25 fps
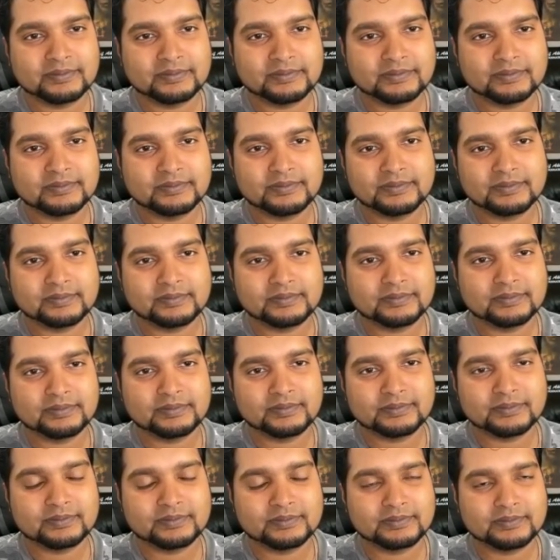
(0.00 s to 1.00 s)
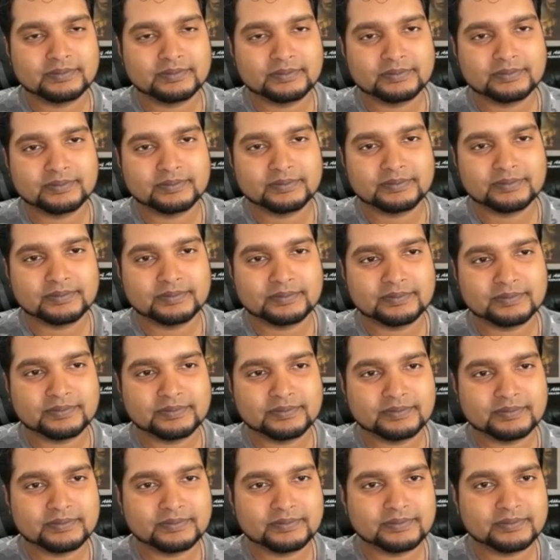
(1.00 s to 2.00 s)

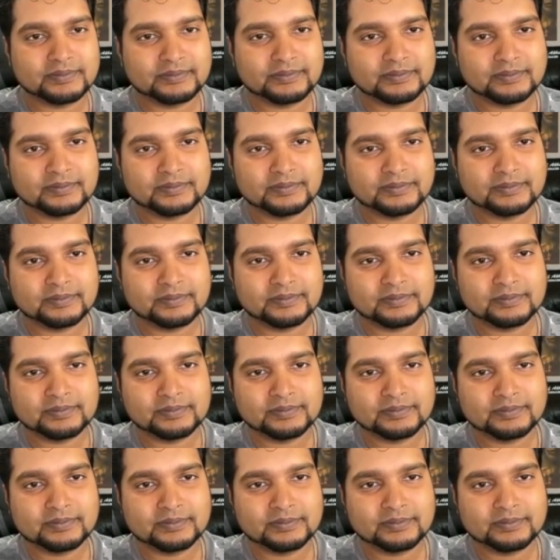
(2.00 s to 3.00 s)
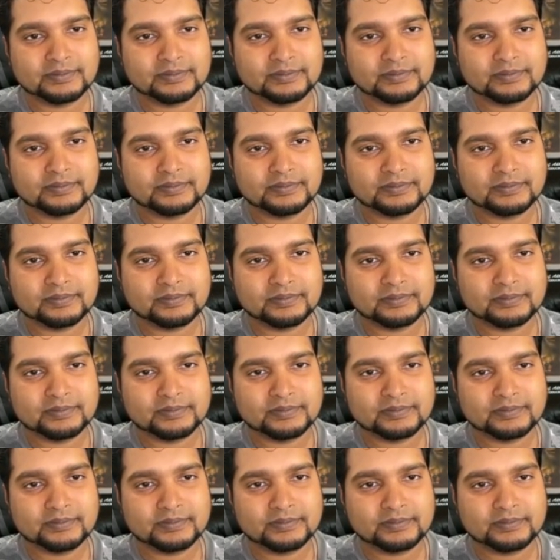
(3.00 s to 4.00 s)

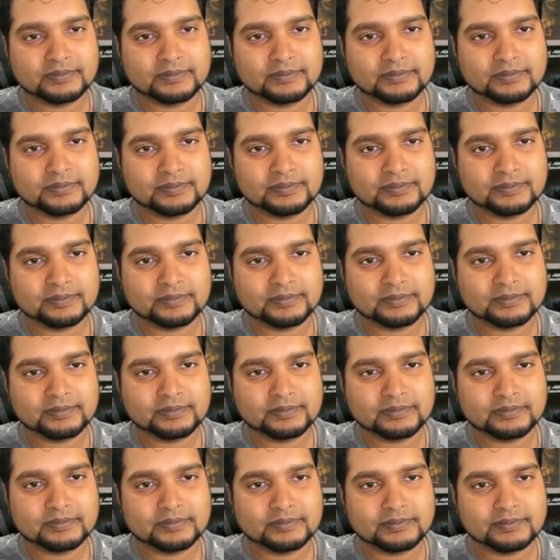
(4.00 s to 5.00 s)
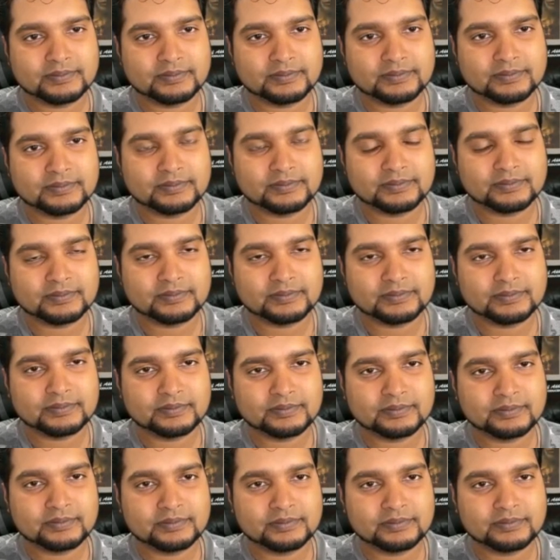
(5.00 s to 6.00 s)

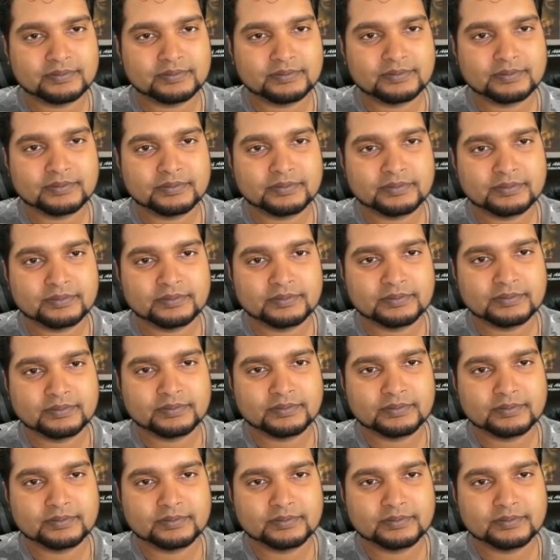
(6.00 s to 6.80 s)
(silent)